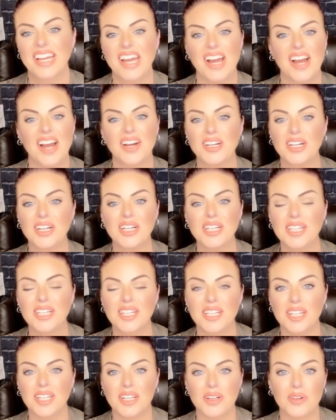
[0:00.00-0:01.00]
or,
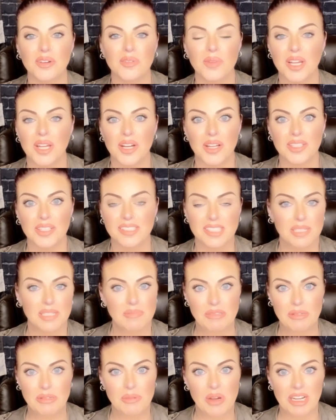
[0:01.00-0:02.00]
you know, we all seem
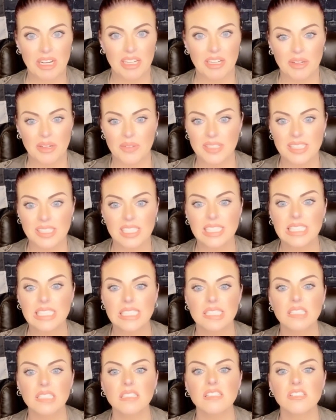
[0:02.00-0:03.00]
to want to know,
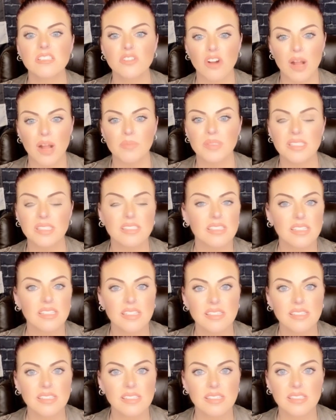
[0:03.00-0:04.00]
these
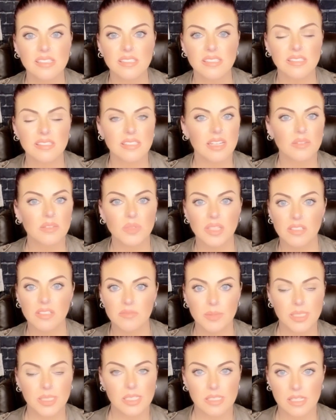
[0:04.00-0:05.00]
discrepancies that we have
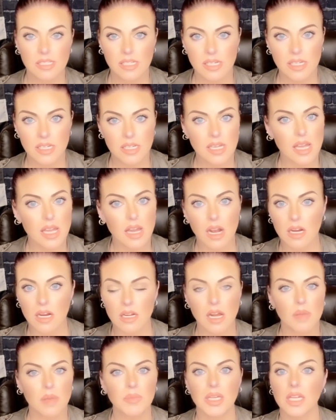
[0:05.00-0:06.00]
been seeing are
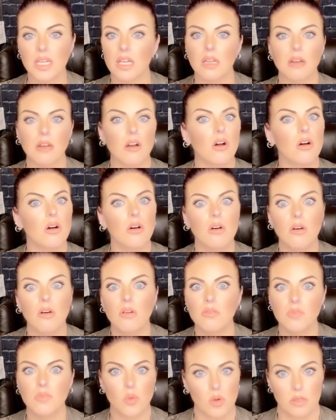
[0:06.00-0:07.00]
coming in
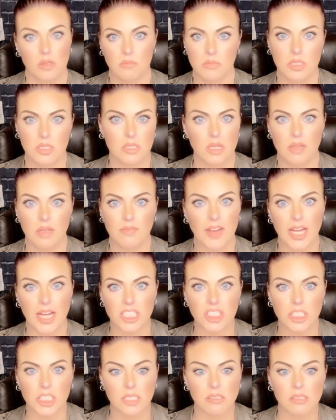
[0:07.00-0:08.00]
all forms and
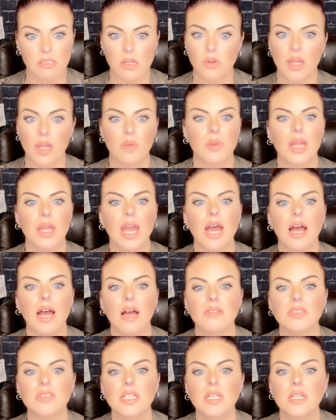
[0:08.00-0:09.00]
fashions. Okay, we
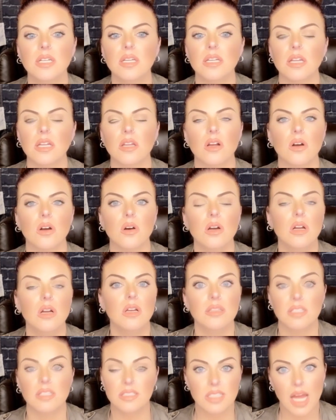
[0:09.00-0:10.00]
have, you know,
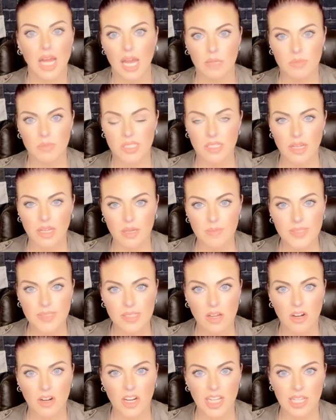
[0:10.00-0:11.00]
the timestamps
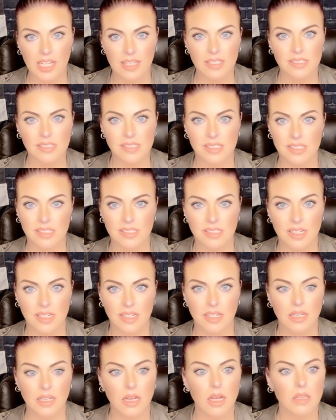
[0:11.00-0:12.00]
are
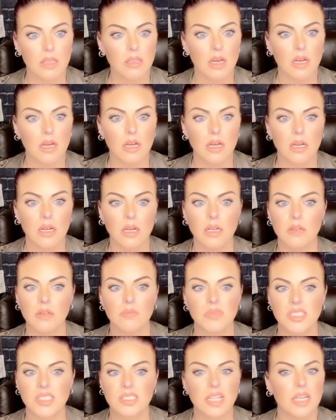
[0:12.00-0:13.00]
inconsistent. The
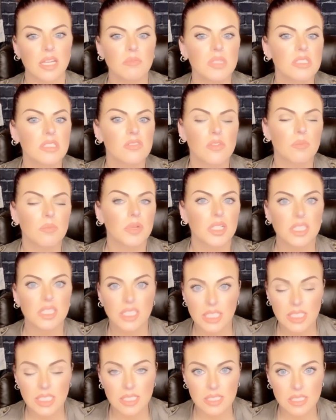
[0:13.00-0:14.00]
statements from
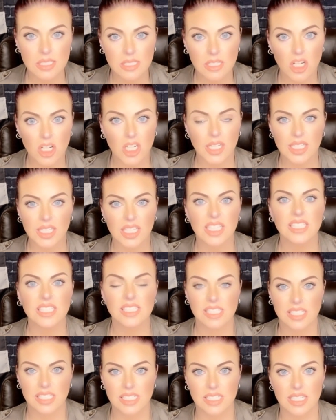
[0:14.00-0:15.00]
police are
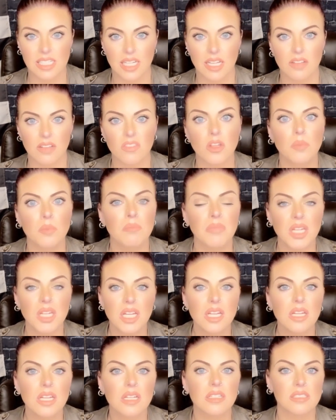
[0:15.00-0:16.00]
inconsistent. The
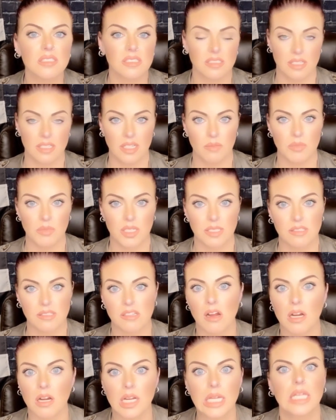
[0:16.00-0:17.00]
media's statements
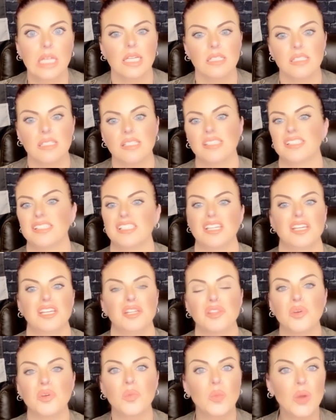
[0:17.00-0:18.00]
are
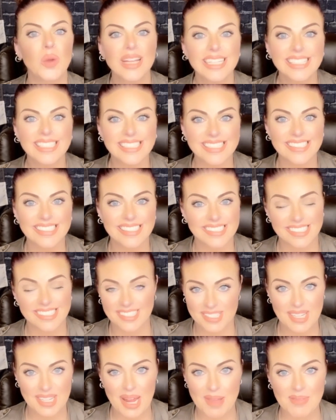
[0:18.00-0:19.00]
inconsistent. The witness
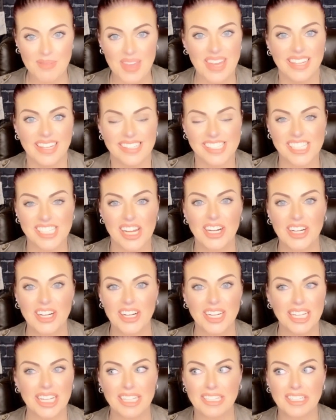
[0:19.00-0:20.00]
statements
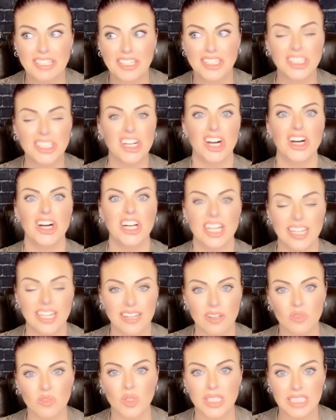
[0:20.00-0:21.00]
are either gone,
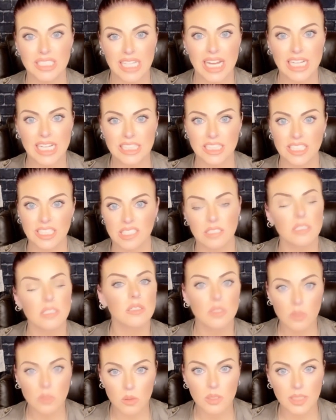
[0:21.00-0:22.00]
redacted,
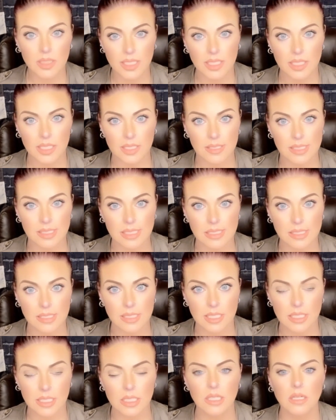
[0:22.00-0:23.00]
or
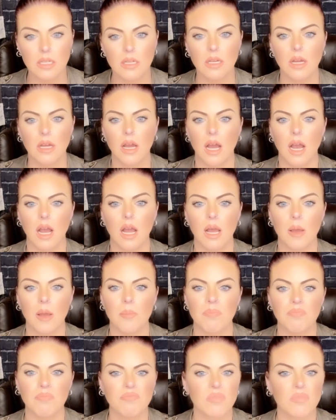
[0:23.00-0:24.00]
inconsistent. The